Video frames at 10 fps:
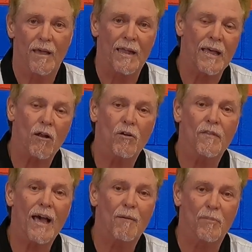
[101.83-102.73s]
And not
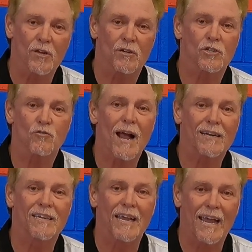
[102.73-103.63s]
only that, but you're
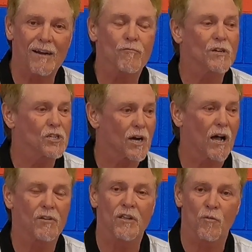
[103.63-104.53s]
distracting every
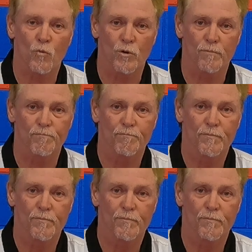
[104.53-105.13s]
child in the room.